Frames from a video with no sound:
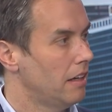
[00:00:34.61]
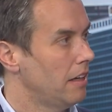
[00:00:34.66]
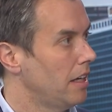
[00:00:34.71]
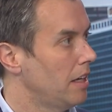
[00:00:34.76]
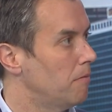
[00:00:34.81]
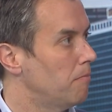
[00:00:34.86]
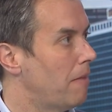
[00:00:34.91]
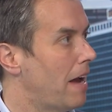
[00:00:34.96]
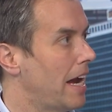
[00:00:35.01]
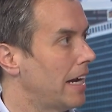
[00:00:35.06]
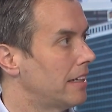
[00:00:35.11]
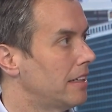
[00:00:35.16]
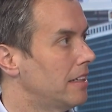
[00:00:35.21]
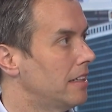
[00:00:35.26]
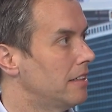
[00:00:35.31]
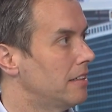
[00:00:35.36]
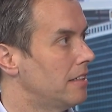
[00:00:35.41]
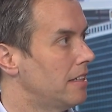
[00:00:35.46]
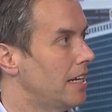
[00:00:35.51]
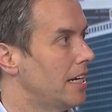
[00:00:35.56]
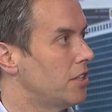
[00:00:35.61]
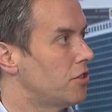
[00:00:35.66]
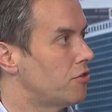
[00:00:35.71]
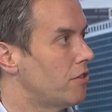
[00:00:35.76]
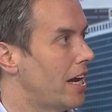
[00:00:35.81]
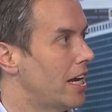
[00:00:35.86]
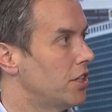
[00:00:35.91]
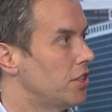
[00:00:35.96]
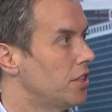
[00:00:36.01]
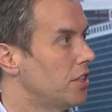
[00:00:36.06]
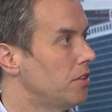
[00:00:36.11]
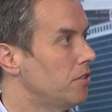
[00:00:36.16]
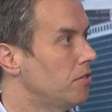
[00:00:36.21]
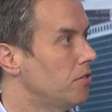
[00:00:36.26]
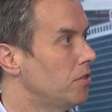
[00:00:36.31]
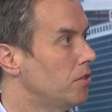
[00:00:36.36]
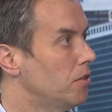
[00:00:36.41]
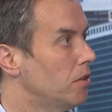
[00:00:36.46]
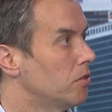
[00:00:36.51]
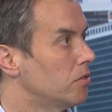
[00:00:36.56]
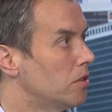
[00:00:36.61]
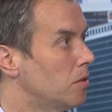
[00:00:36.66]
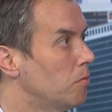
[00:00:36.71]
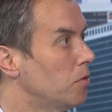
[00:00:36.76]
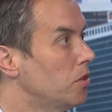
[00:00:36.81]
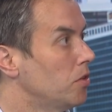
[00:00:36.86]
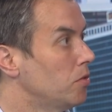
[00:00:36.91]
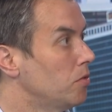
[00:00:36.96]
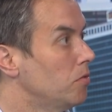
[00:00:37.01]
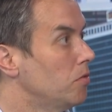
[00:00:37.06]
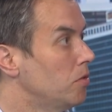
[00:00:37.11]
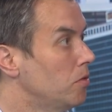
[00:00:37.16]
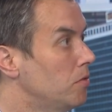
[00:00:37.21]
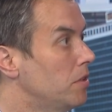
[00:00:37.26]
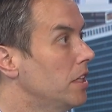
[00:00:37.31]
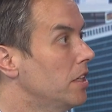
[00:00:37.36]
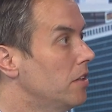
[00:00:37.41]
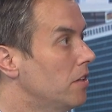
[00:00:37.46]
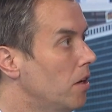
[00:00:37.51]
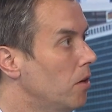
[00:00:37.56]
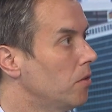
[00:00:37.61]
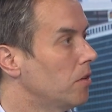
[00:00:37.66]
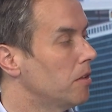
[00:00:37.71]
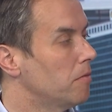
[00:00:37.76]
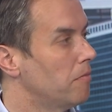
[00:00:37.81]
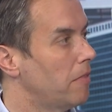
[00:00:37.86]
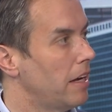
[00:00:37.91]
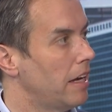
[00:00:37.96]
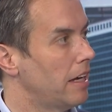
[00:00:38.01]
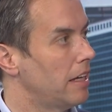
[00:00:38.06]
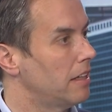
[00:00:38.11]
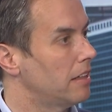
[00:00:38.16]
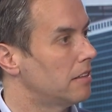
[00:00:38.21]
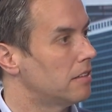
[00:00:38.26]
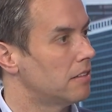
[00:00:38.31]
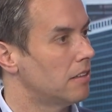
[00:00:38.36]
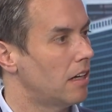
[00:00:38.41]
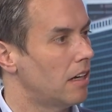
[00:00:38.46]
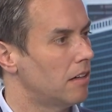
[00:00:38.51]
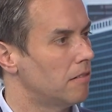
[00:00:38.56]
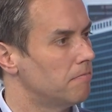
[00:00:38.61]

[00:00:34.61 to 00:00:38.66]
impacted in today's tragedy, you know someone who did know them. And it's